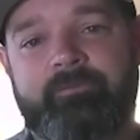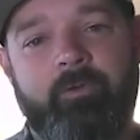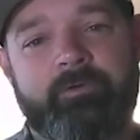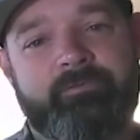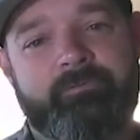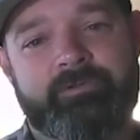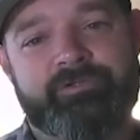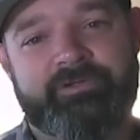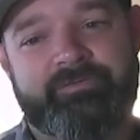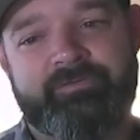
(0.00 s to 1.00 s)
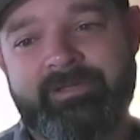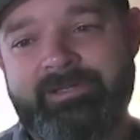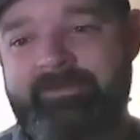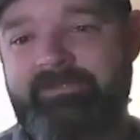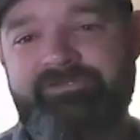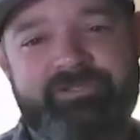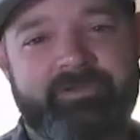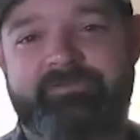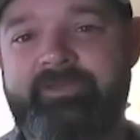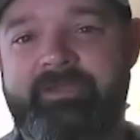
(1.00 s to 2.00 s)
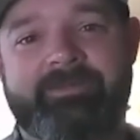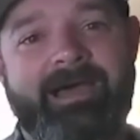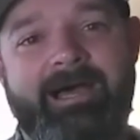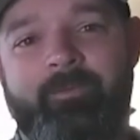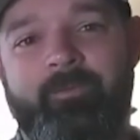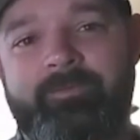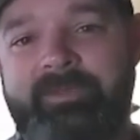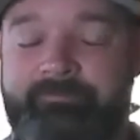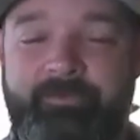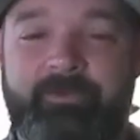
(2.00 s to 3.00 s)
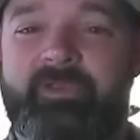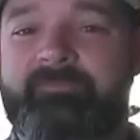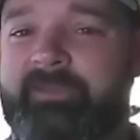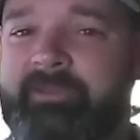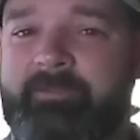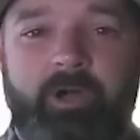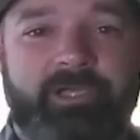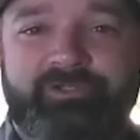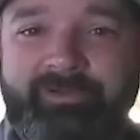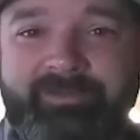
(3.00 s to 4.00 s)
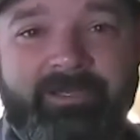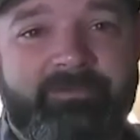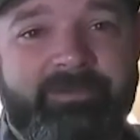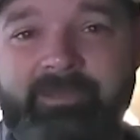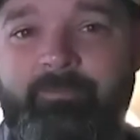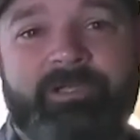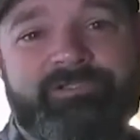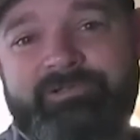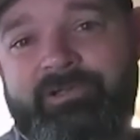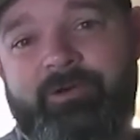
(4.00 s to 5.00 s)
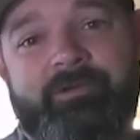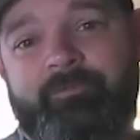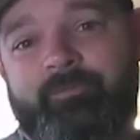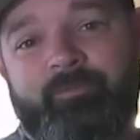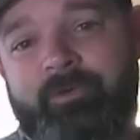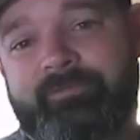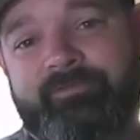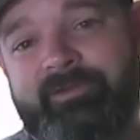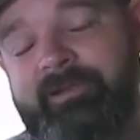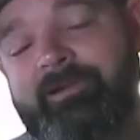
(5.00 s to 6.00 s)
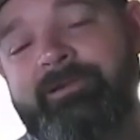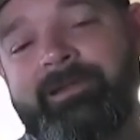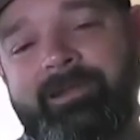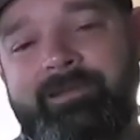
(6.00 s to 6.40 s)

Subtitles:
Growers were they just did not. They first off, they didn't want you in there. They didn't want you knowing what was in there.